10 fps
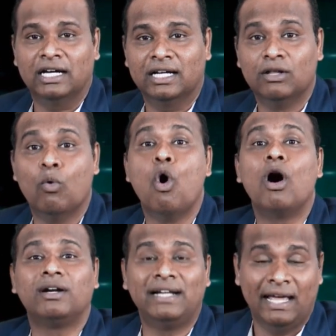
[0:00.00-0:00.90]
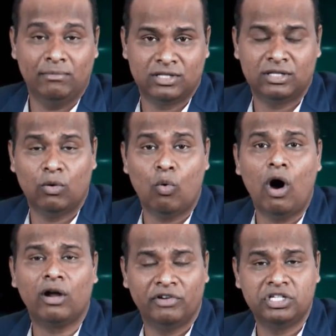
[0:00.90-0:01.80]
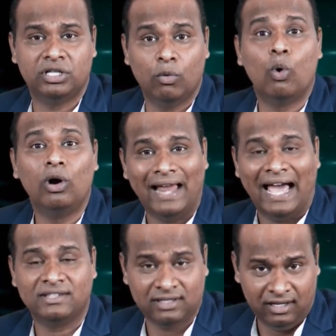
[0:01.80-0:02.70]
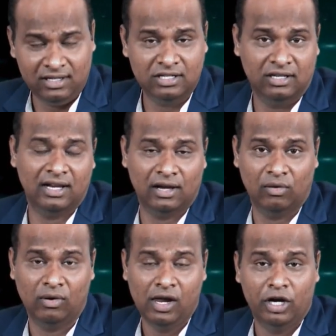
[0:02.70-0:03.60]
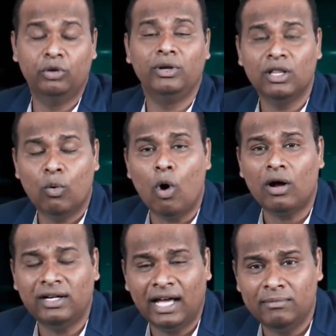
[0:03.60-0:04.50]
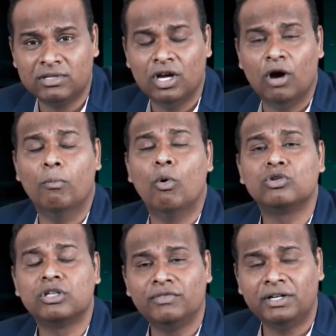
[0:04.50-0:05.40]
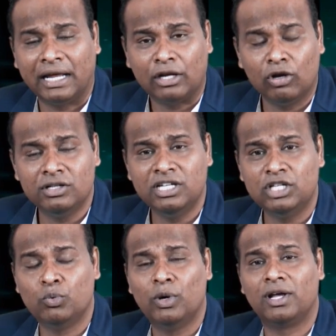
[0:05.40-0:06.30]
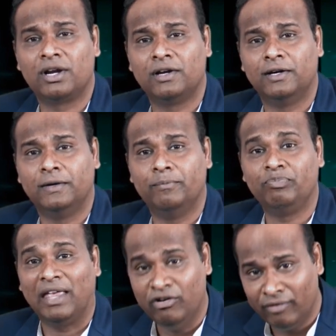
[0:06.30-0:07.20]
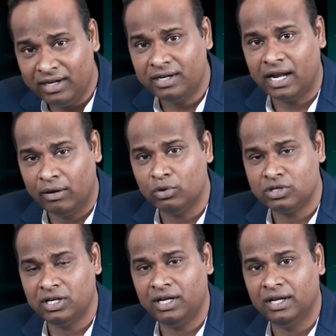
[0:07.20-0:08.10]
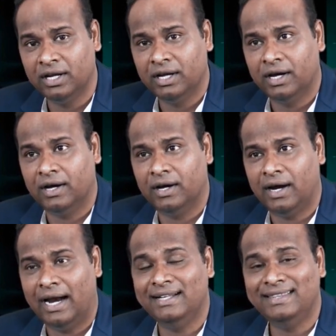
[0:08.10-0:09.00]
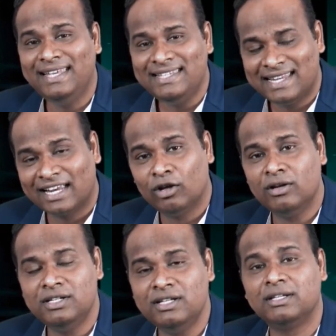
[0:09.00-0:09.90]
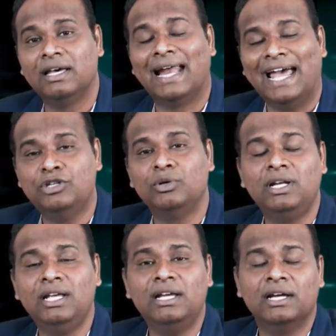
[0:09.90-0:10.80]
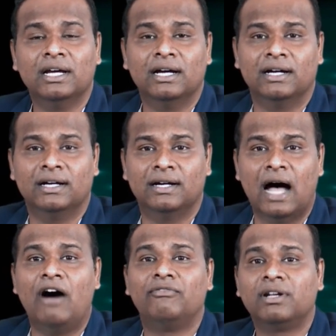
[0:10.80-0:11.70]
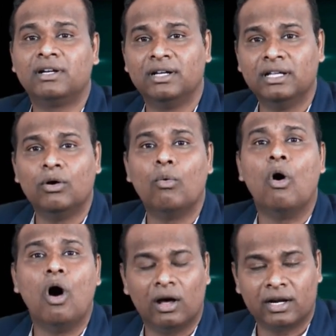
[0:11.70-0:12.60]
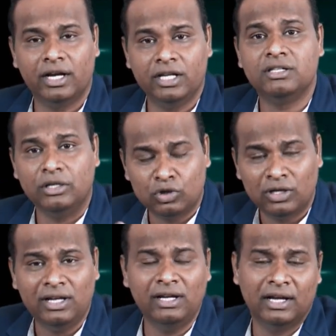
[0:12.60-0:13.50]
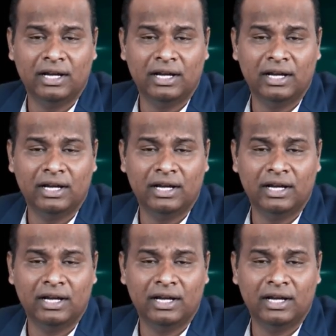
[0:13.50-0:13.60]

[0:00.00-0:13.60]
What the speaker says: the war times, the war which the world has seen till now. During the war times, most of the technologies were invented, I would say, and these technologies gradually after the war, it is usually